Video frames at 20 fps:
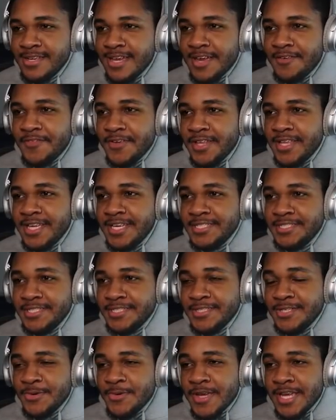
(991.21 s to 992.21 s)
It really is
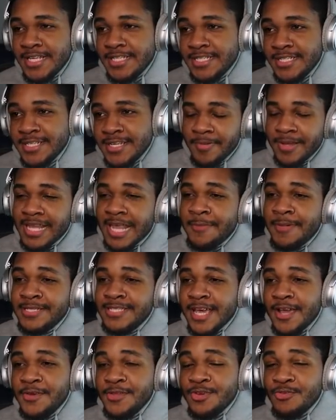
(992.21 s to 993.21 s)
just too easy. But let me
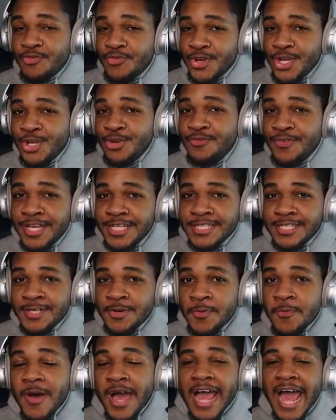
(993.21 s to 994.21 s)
tell you the real
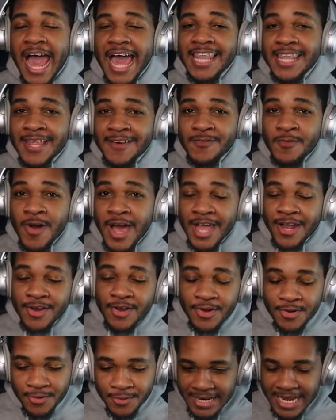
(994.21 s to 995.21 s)
reason why I love Y curl.